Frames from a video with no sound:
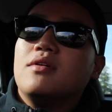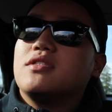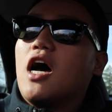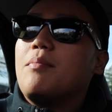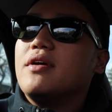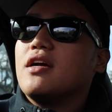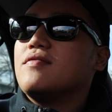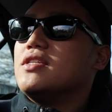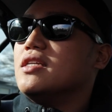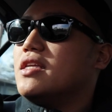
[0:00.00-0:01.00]
Topic
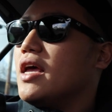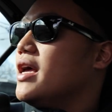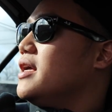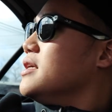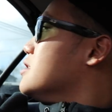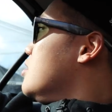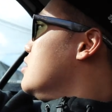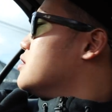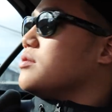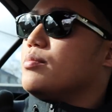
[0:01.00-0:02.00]
of today is
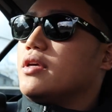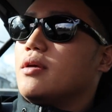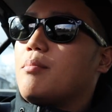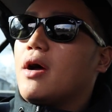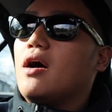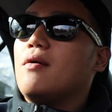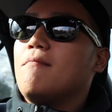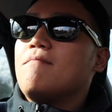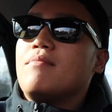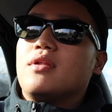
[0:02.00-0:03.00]
going to be about
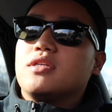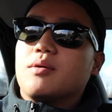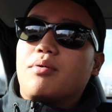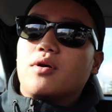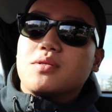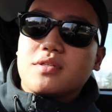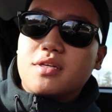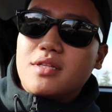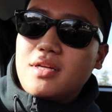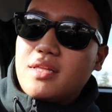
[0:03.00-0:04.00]

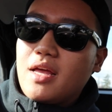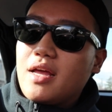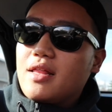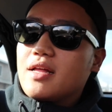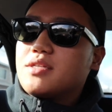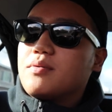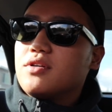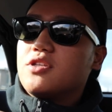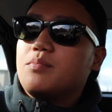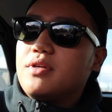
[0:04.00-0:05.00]
supposedly the day that's
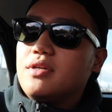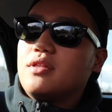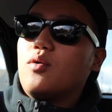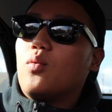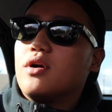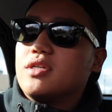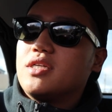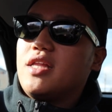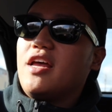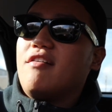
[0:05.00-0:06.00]
supposed to be the
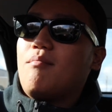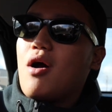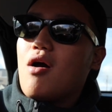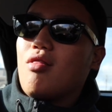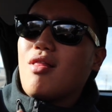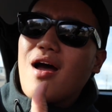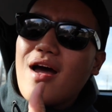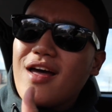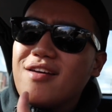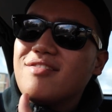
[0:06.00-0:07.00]
worst day of my
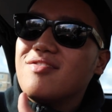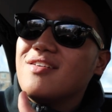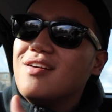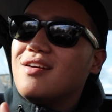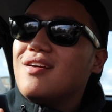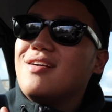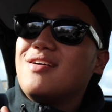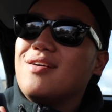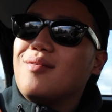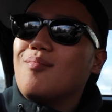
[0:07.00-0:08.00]
life
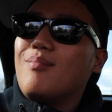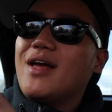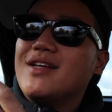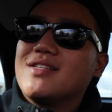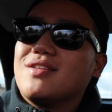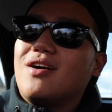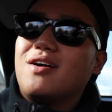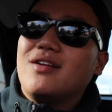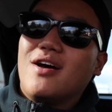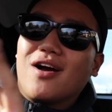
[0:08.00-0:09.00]
based
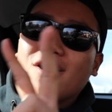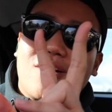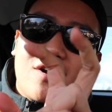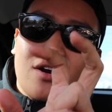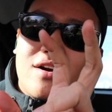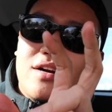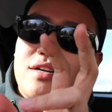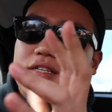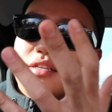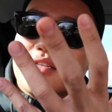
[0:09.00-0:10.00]
on a
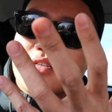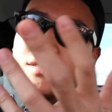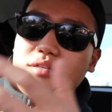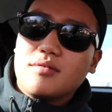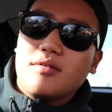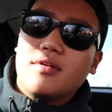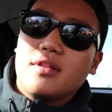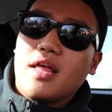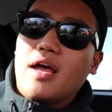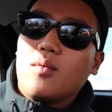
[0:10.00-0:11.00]
curse
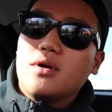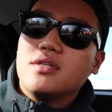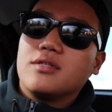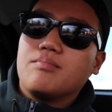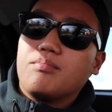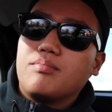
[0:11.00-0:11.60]
that was